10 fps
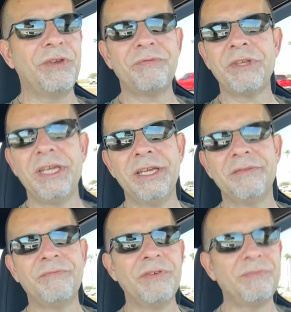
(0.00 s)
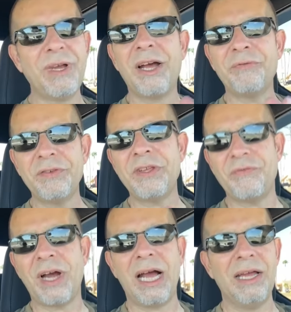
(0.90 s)
fifty and well,
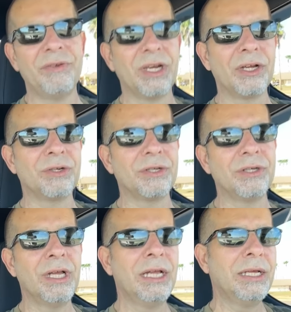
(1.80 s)
fifty-five and under,